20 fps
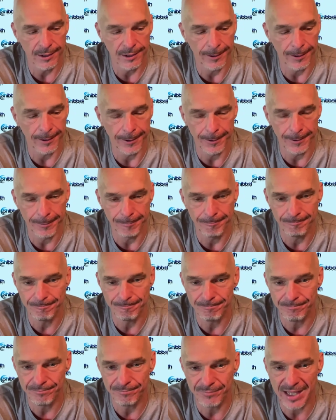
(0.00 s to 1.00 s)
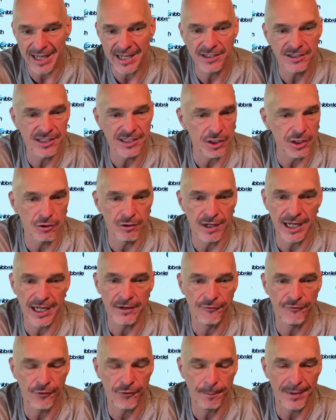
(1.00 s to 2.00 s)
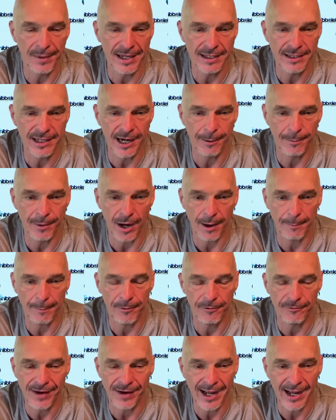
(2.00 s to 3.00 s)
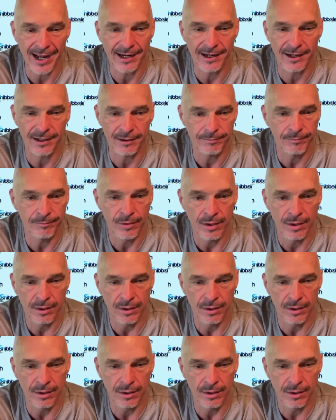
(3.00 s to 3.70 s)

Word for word: um, things that you need from me that I'm not providing,